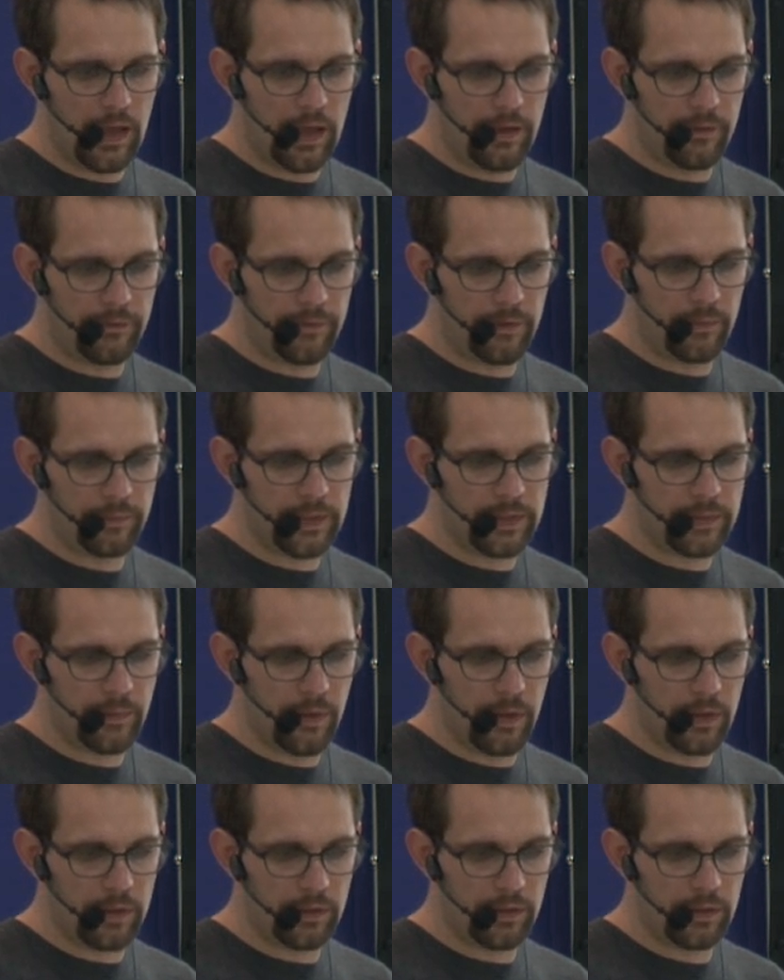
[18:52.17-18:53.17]
from this
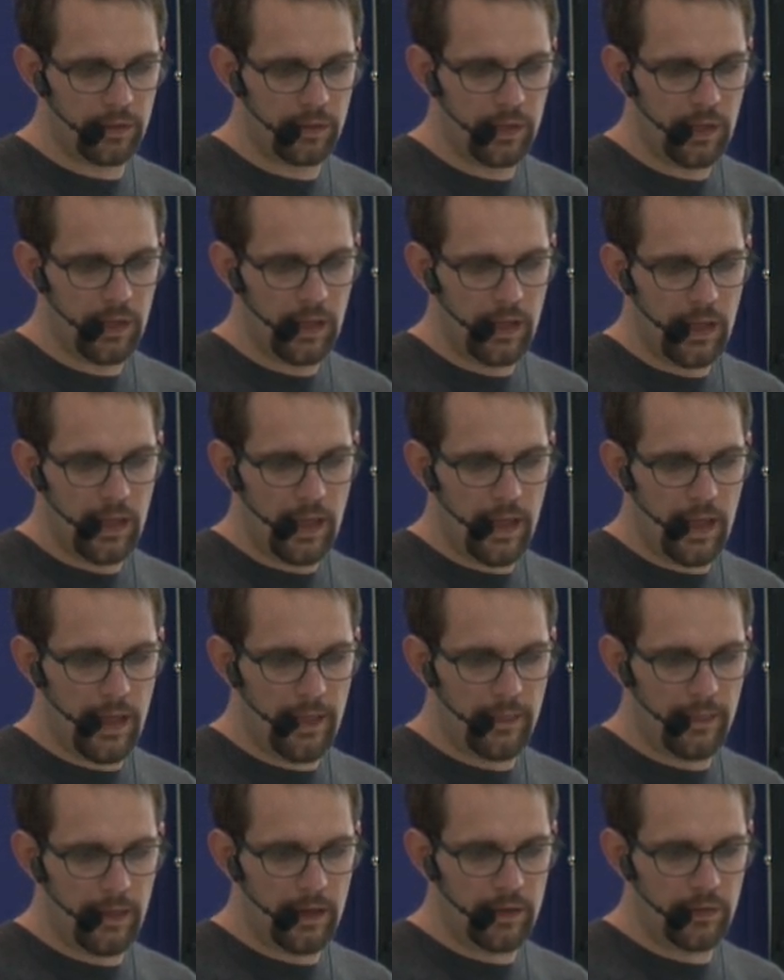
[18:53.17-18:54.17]
model,
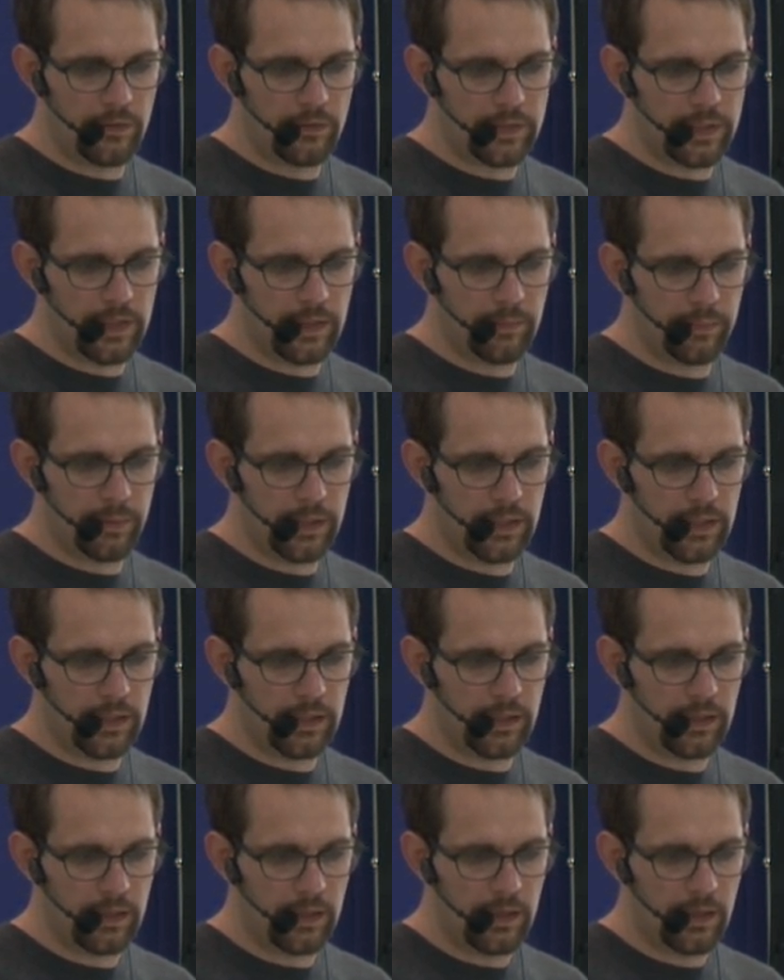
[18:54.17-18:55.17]
and then you
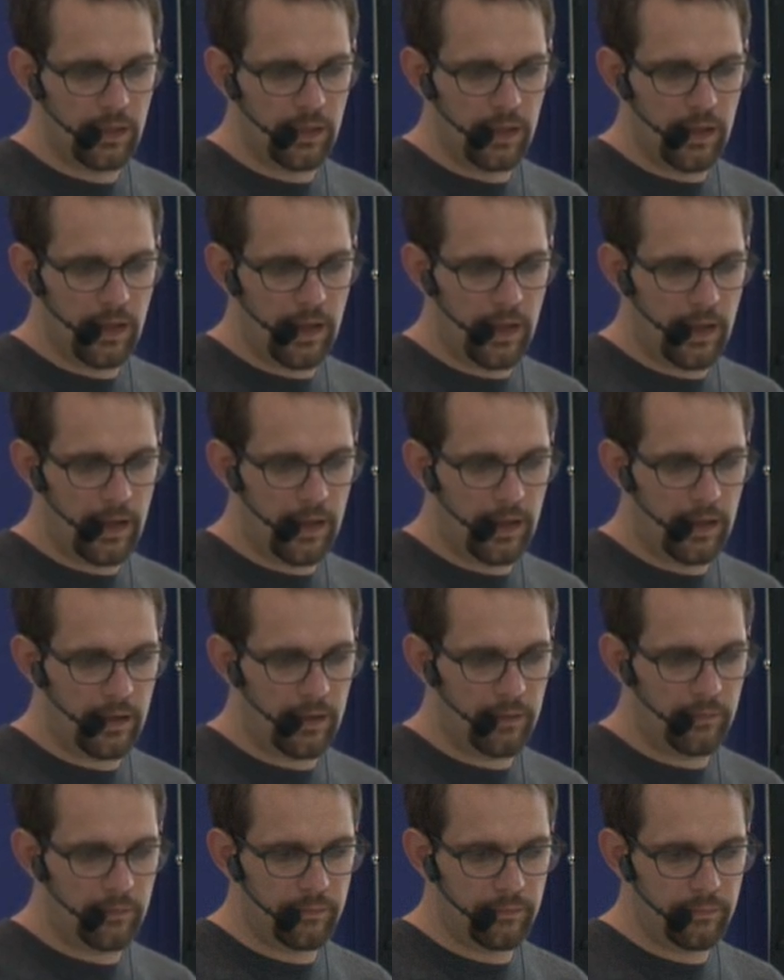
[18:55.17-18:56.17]
simply
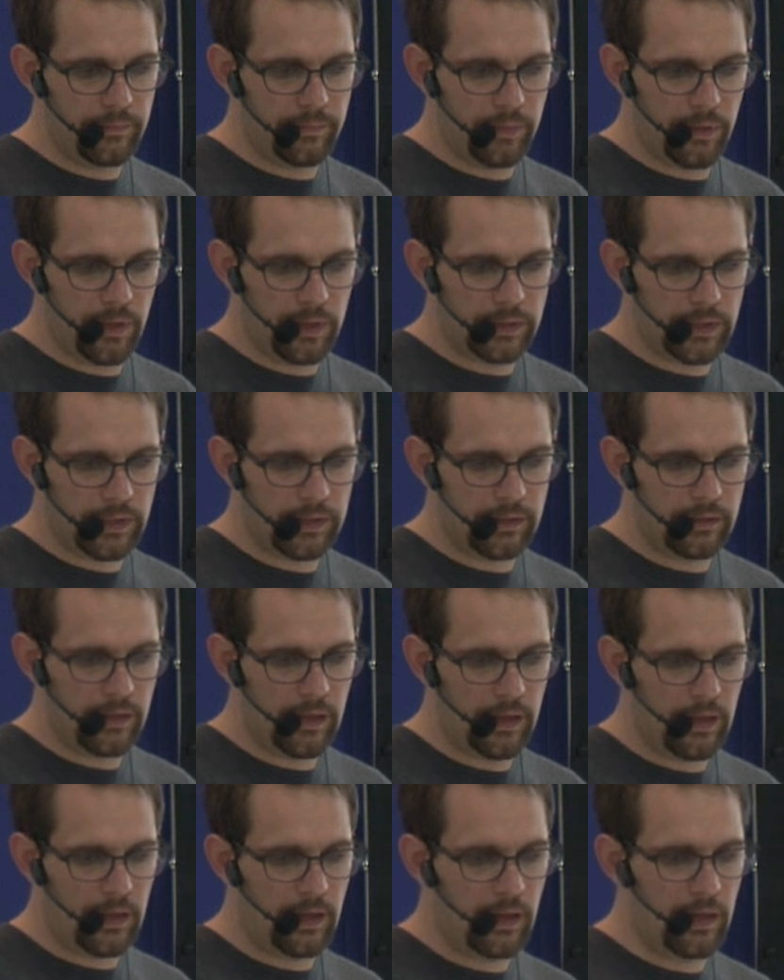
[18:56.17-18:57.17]
plot
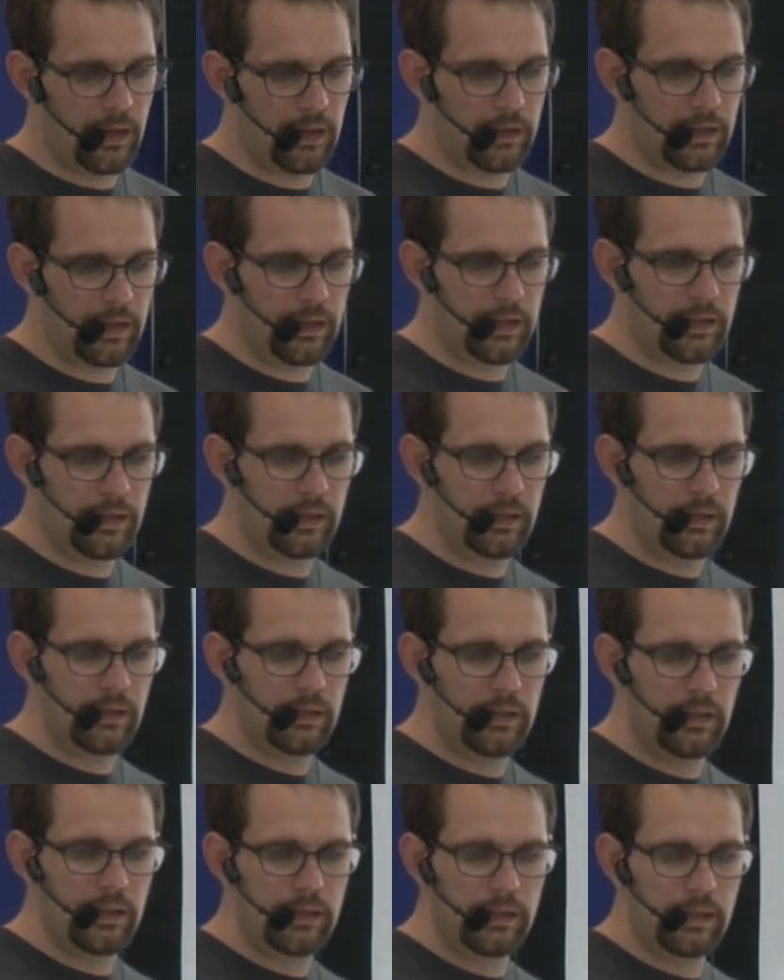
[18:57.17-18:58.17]
a
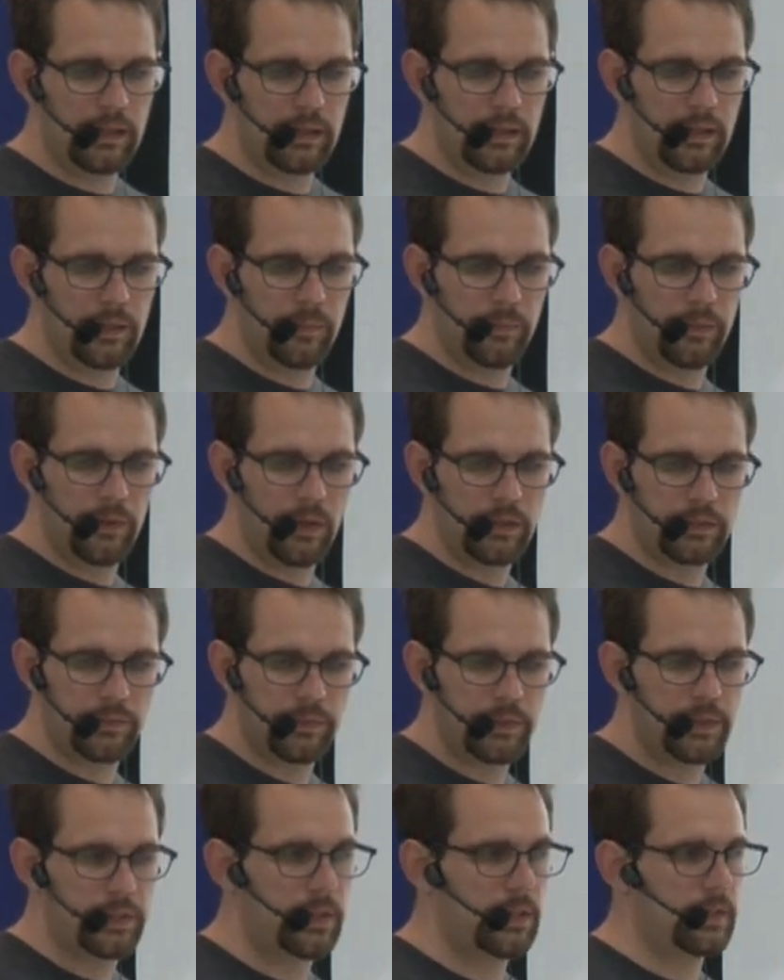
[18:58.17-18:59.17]
KDE plot,
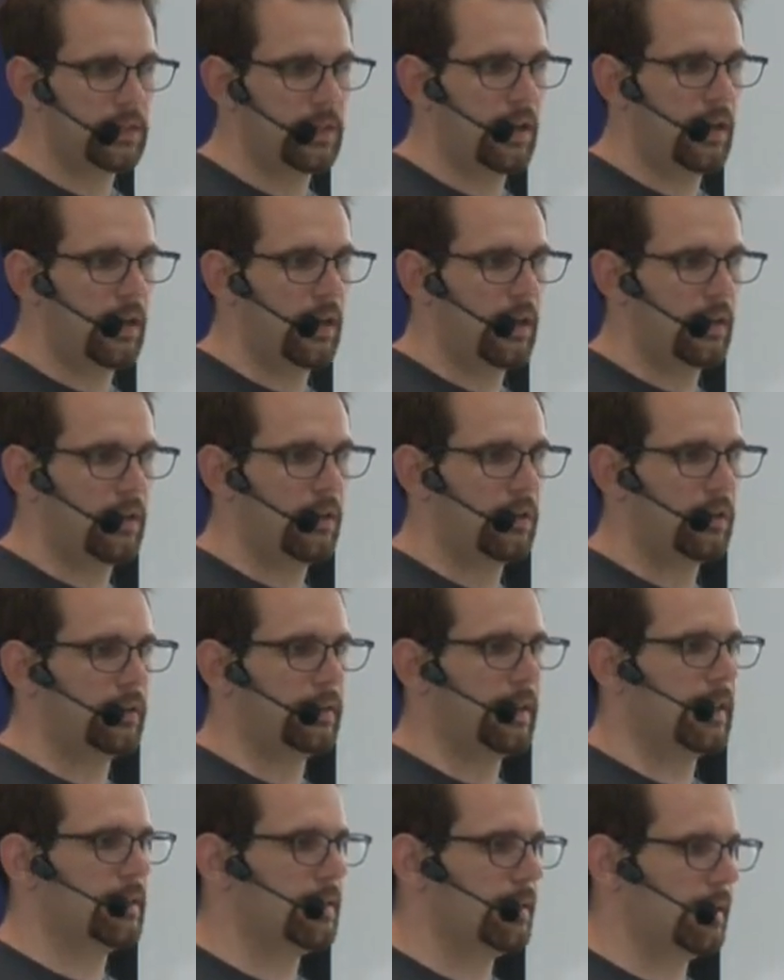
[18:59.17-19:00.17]
which is a kernel
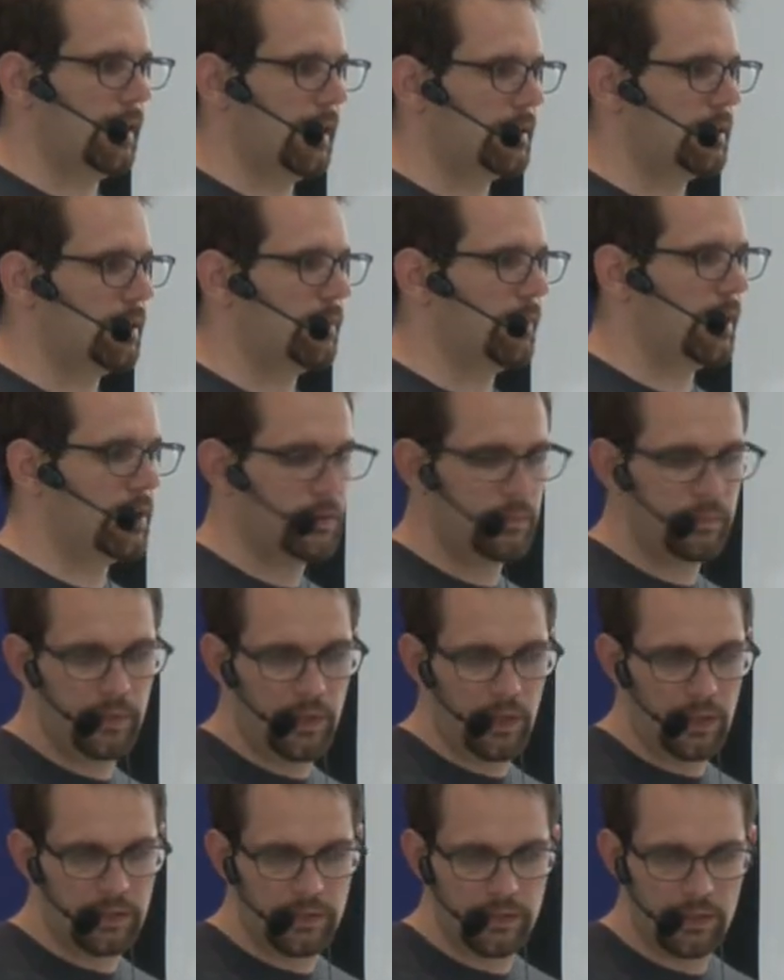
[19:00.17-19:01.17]
density estimation
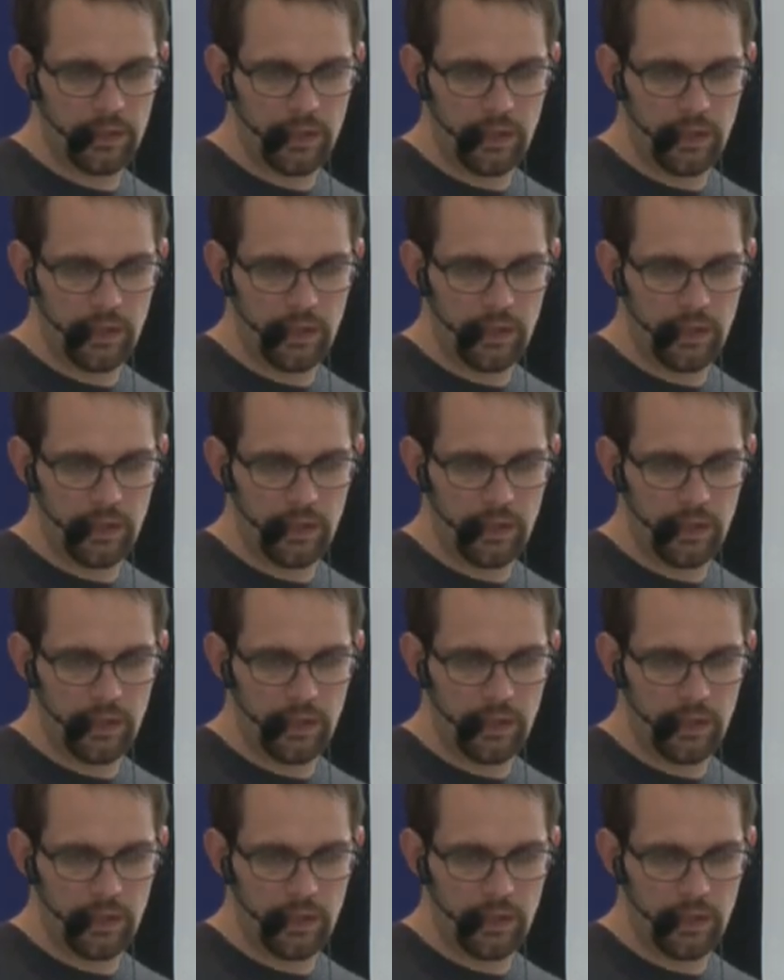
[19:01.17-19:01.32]
plot